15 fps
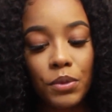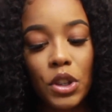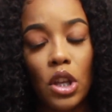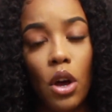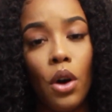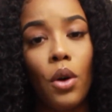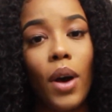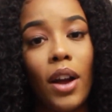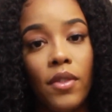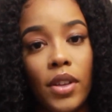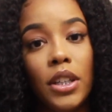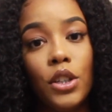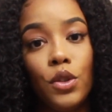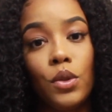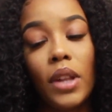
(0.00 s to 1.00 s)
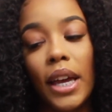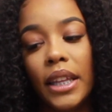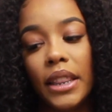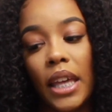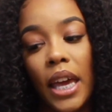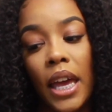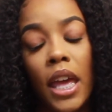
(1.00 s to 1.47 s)
So I really do
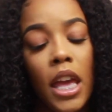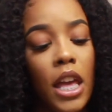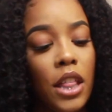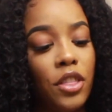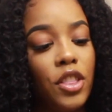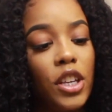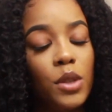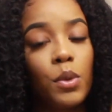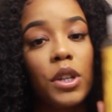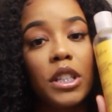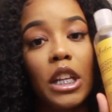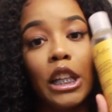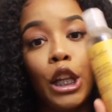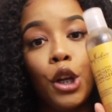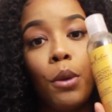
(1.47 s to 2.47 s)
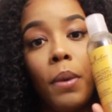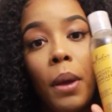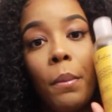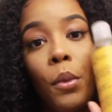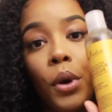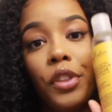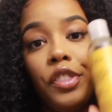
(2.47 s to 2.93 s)
like that. This one is a little
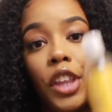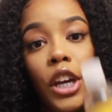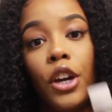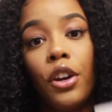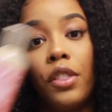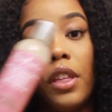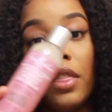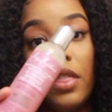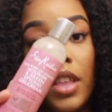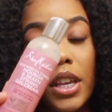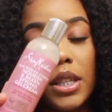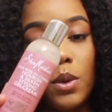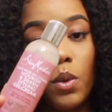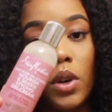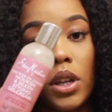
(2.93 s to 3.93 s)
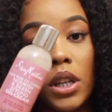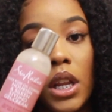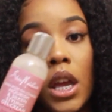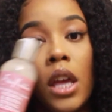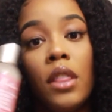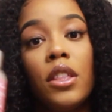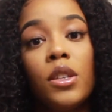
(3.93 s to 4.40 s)
bit more thicker than this one.
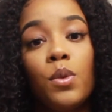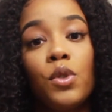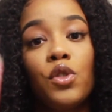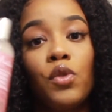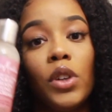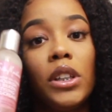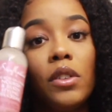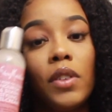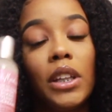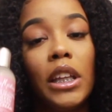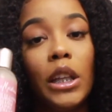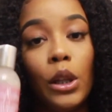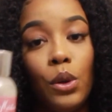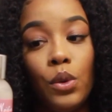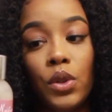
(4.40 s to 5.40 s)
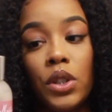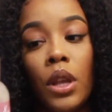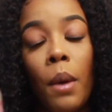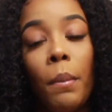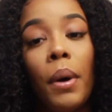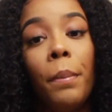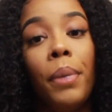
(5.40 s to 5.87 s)
This one's really loose,
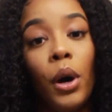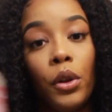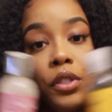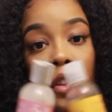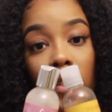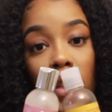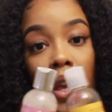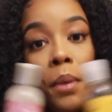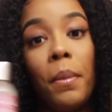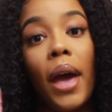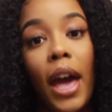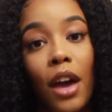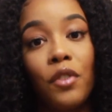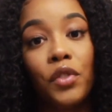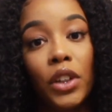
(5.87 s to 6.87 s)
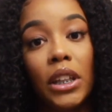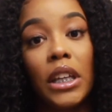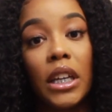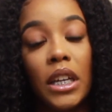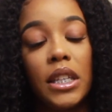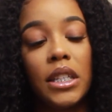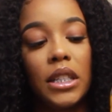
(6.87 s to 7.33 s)
but both of them have really
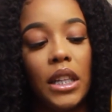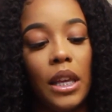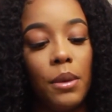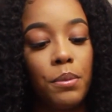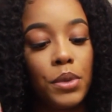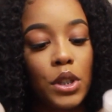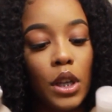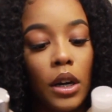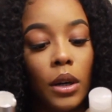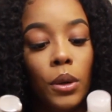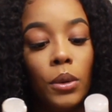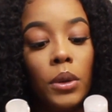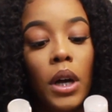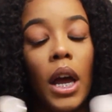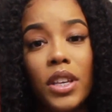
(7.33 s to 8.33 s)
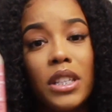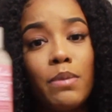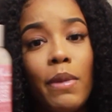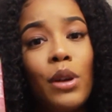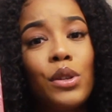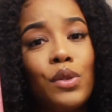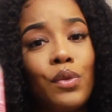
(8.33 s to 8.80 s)
good slips. So this
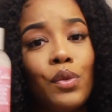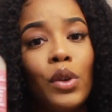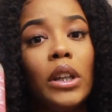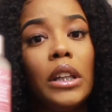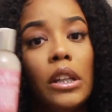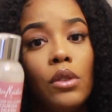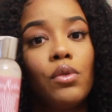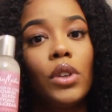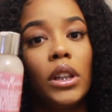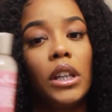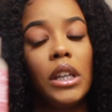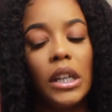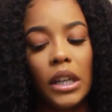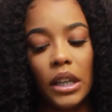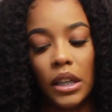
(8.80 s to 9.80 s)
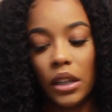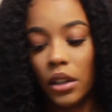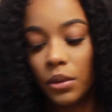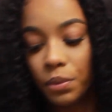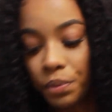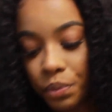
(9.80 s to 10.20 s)
smells really good.